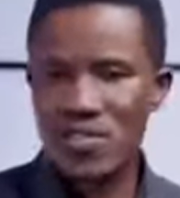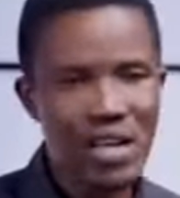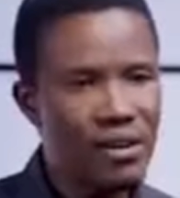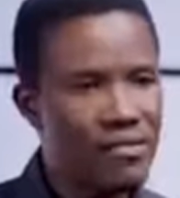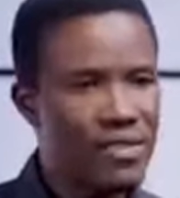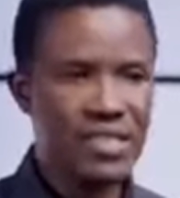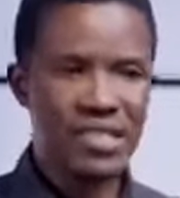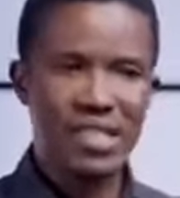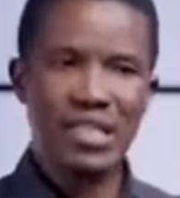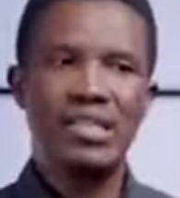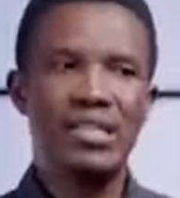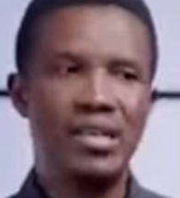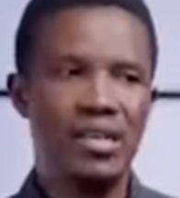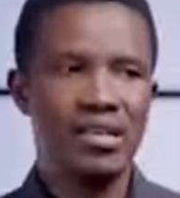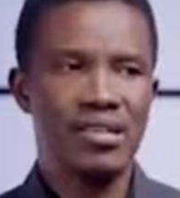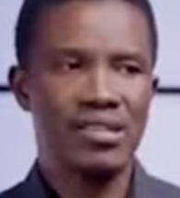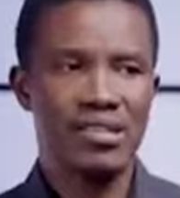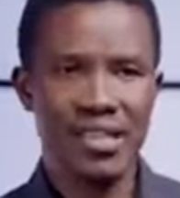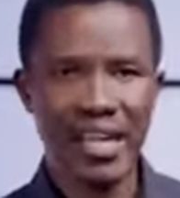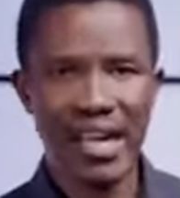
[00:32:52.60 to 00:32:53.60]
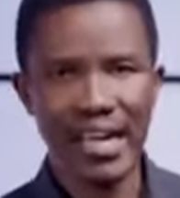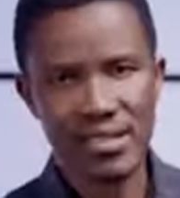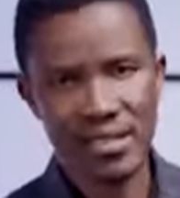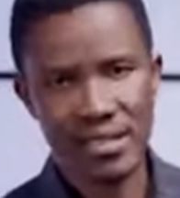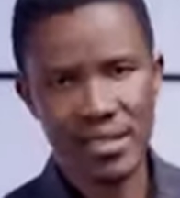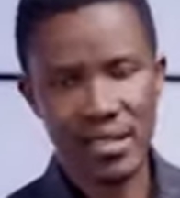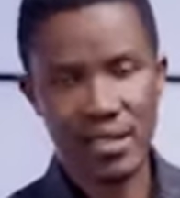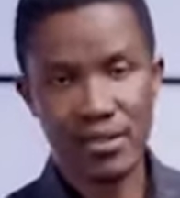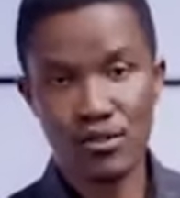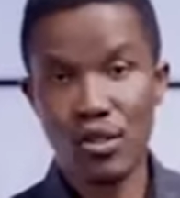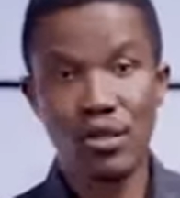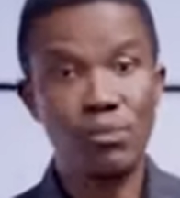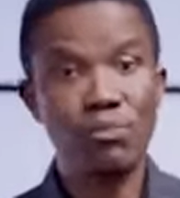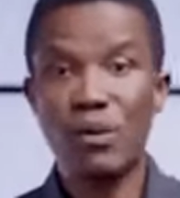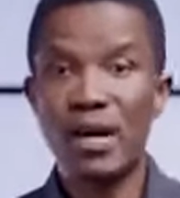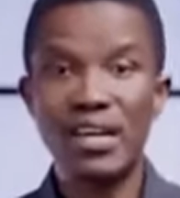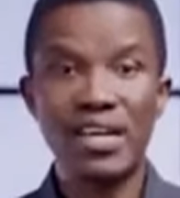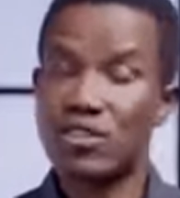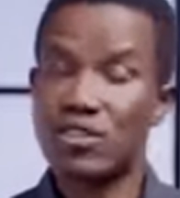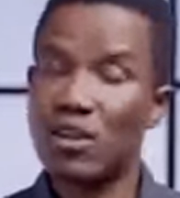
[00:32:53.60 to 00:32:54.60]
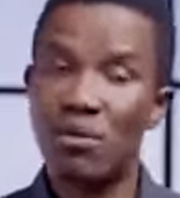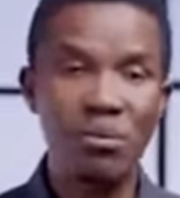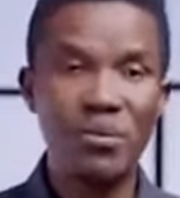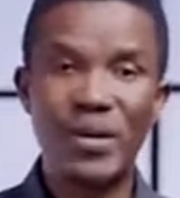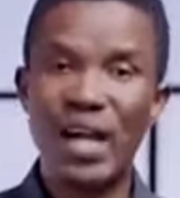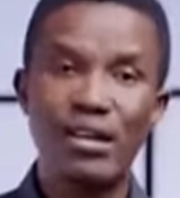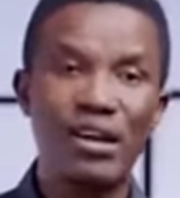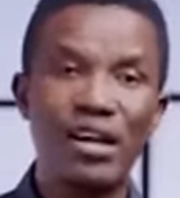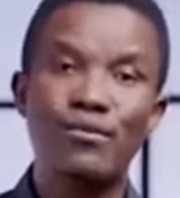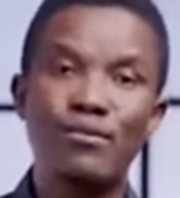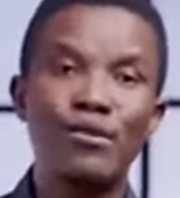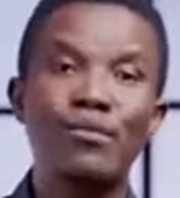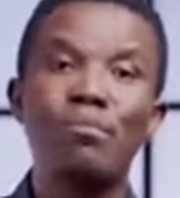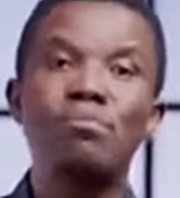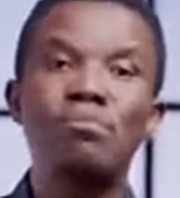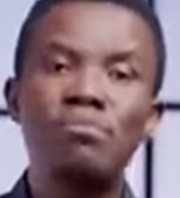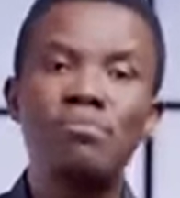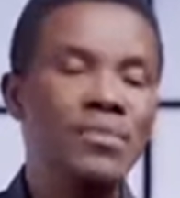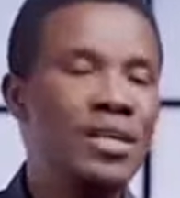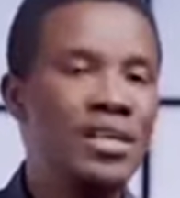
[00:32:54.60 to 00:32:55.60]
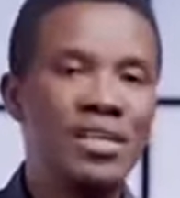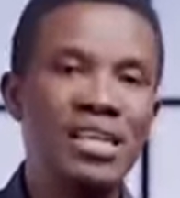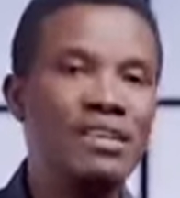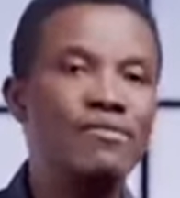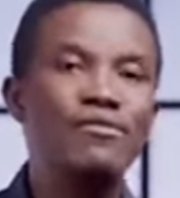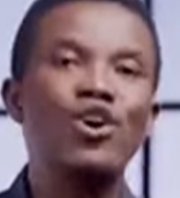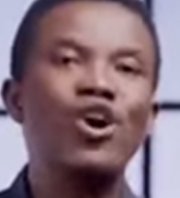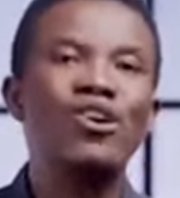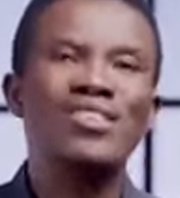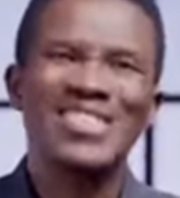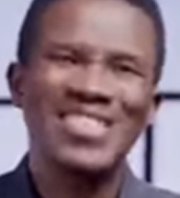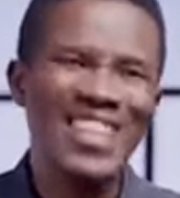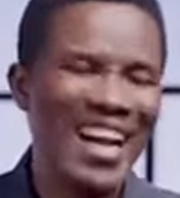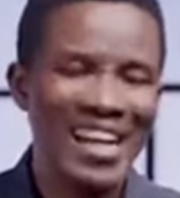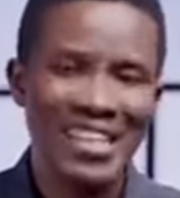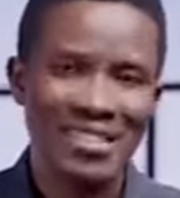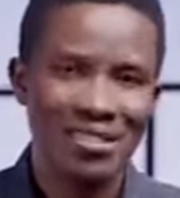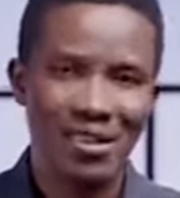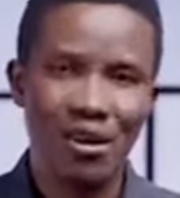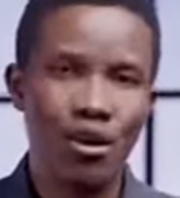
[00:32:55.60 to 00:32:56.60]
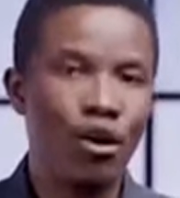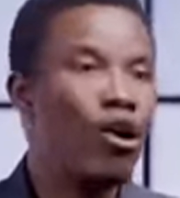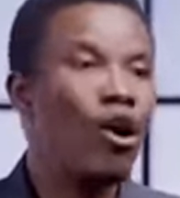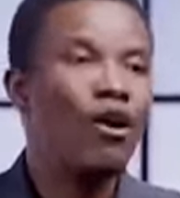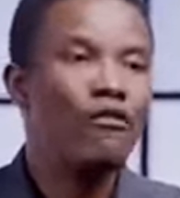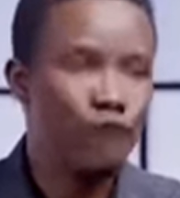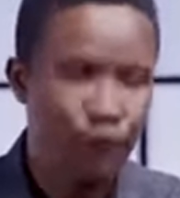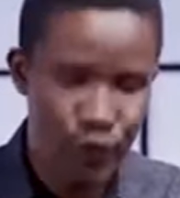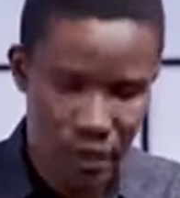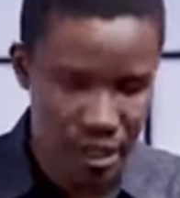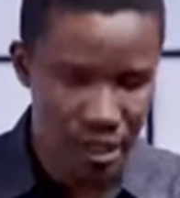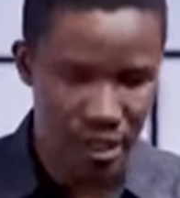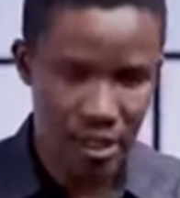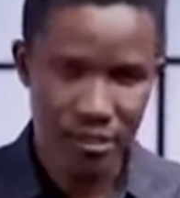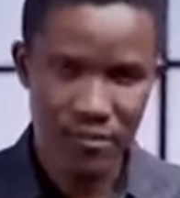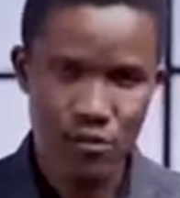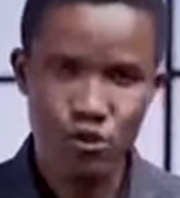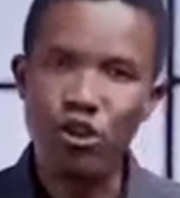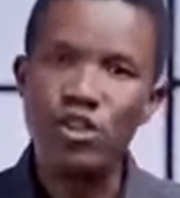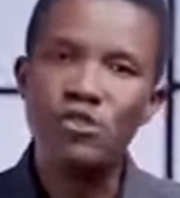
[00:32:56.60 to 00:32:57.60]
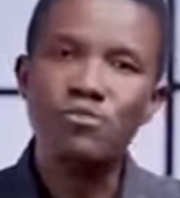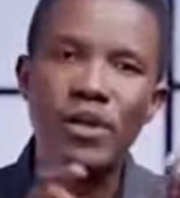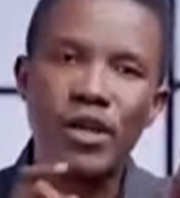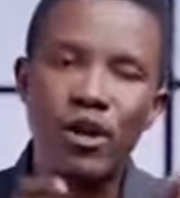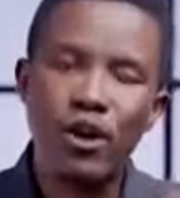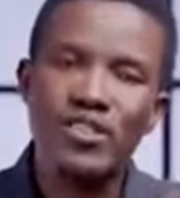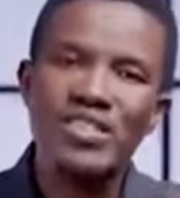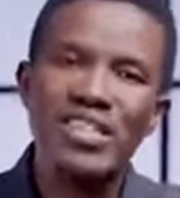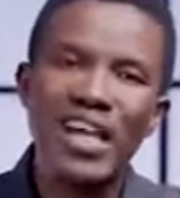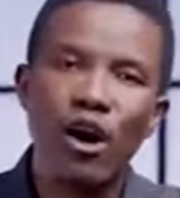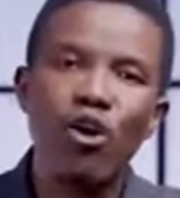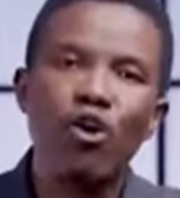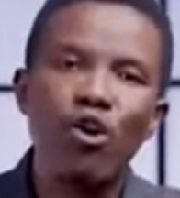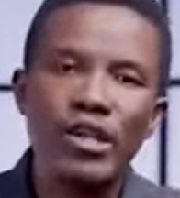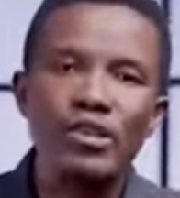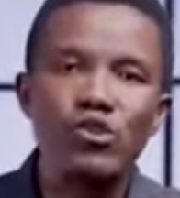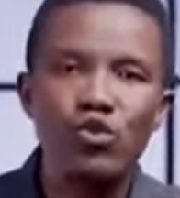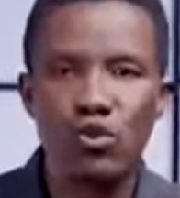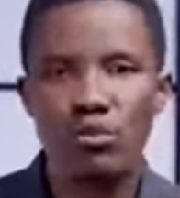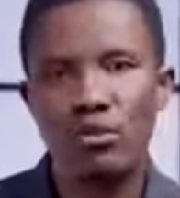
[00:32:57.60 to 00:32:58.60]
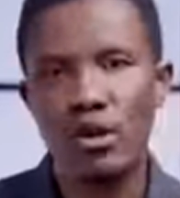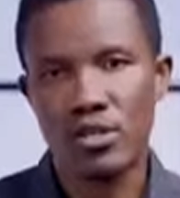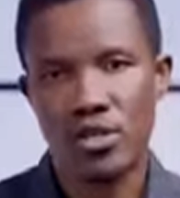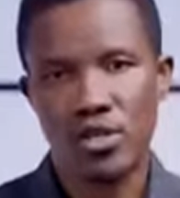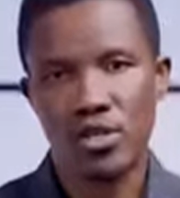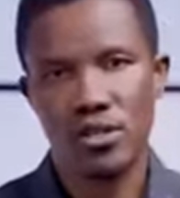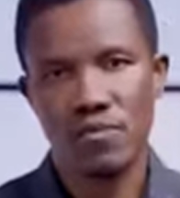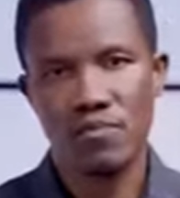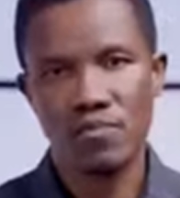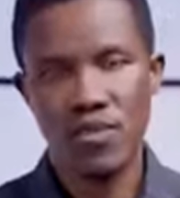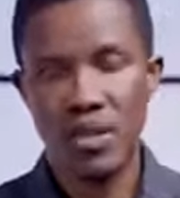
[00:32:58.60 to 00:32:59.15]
servicing debt, to the point that some people cannot even give God tithe or offering just because they are owing too much.